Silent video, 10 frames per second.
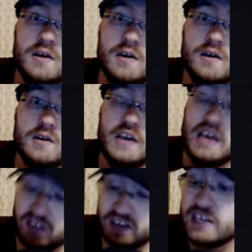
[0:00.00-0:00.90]
It's a
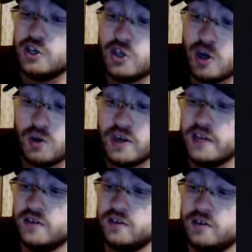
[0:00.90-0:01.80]
nice
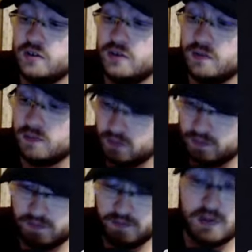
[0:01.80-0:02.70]
showcase
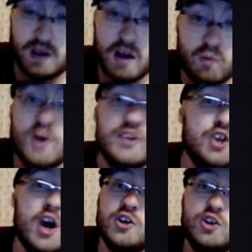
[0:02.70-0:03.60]
of what
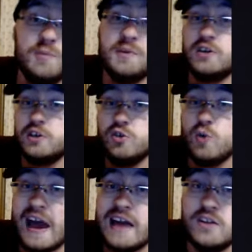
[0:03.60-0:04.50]
John Goodman can do
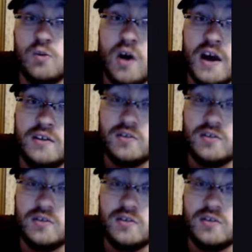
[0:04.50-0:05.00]
acting wise.